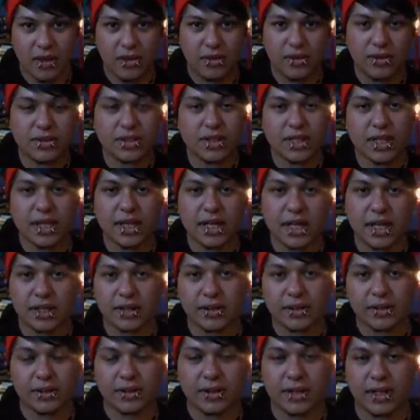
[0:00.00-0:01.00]
Those are the
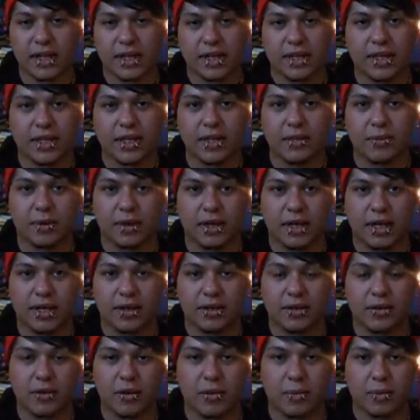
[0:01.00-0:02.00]
color that you want to
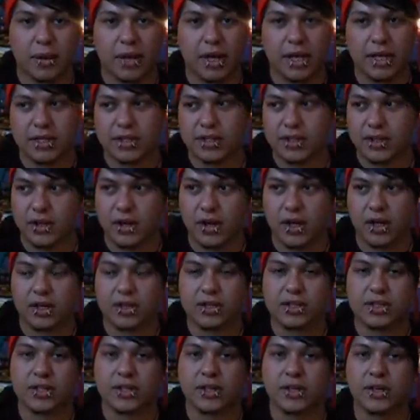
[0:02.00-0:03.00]
incorporate into your
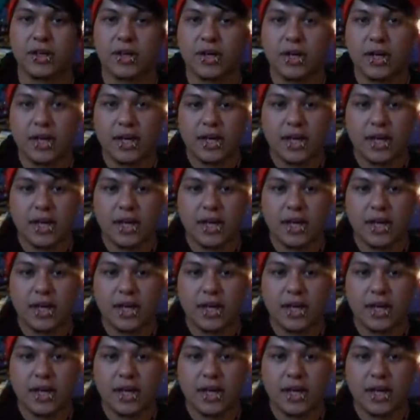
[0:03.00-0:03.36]
altar.